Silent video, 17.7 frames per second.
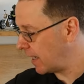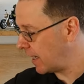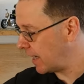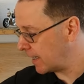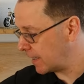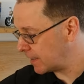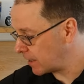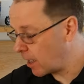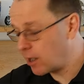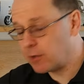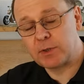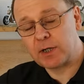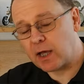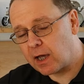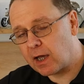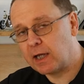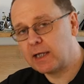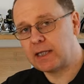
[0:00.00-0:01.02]
And I would
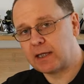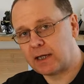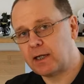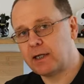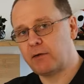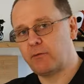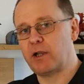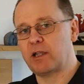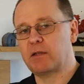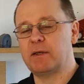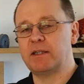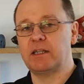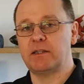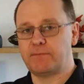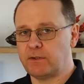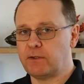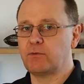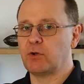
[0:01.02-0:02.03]
highly, highly recommend
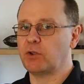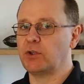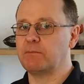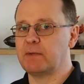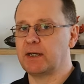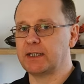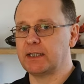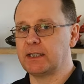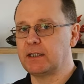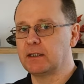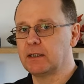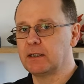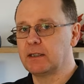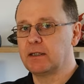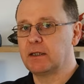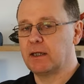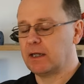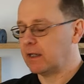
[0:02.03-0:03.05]
if you've got the money
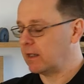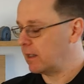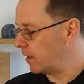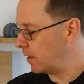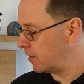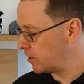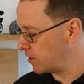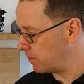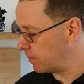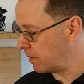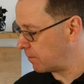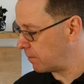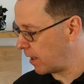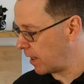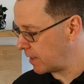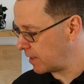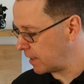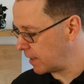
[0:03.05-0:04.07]
uh, to
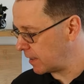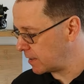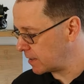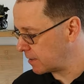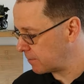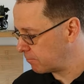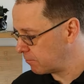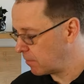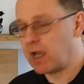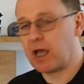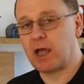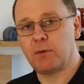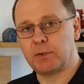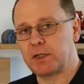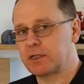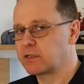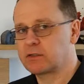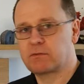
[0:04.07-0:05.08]
buy these, I
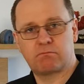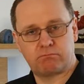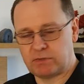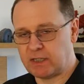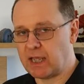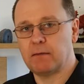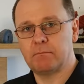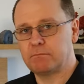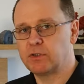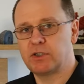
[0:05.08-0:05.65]
would, yeah,